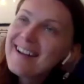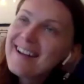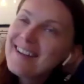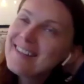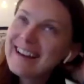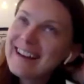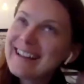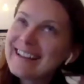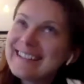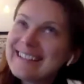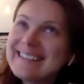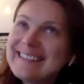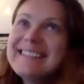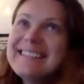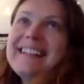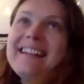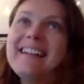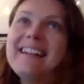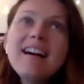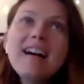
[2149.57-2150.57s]
Okay.
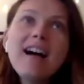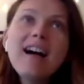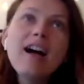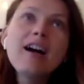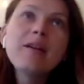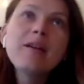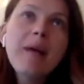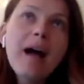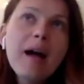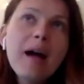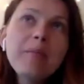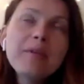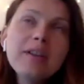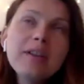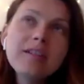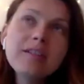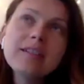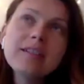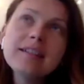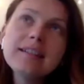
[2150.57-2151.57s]
I'm
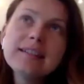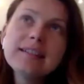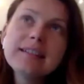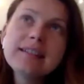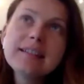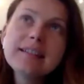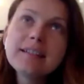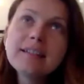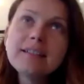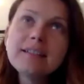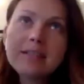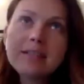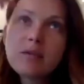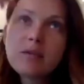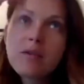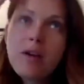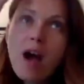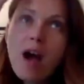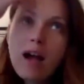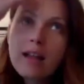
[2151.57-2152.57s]
curious.
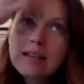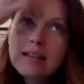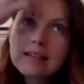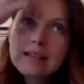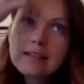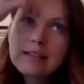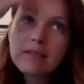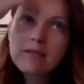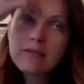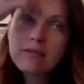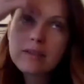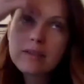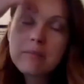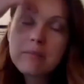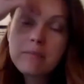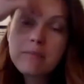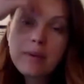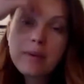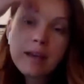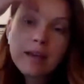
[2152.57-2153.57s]
So Kali's a really
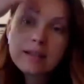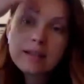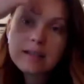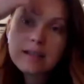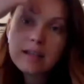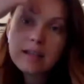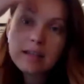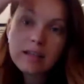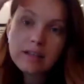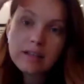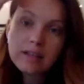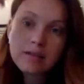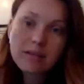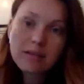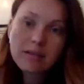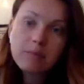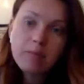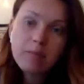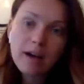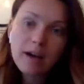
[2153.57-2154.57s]
big deity to
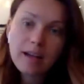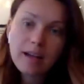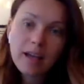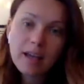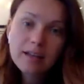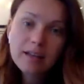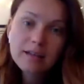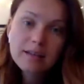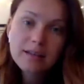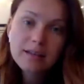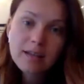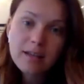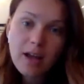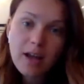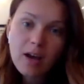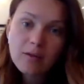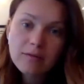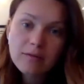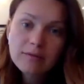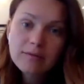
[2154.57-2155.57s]
embody. You
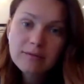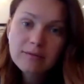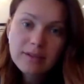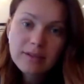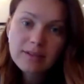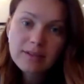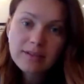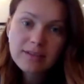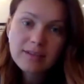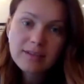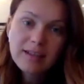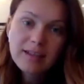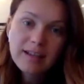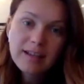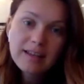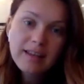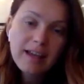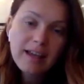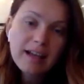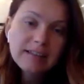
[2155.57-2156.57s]
know, she's
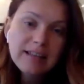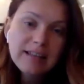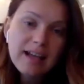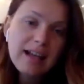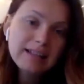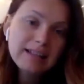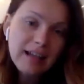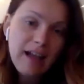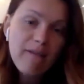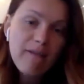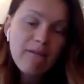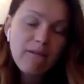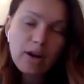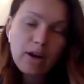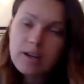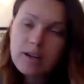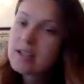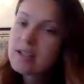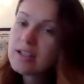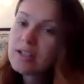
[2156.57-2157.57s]
like as like a
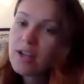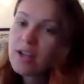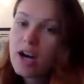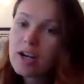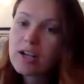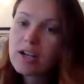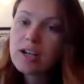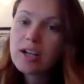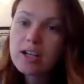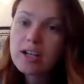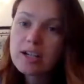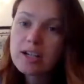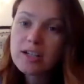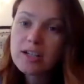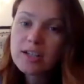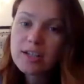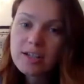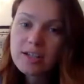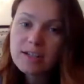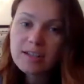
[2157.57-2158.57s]
first starter.
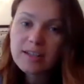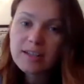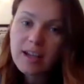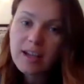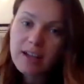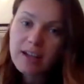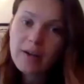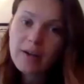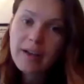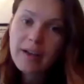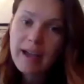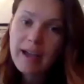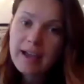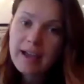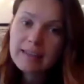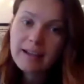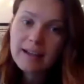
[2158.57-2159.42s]
She's like, okay,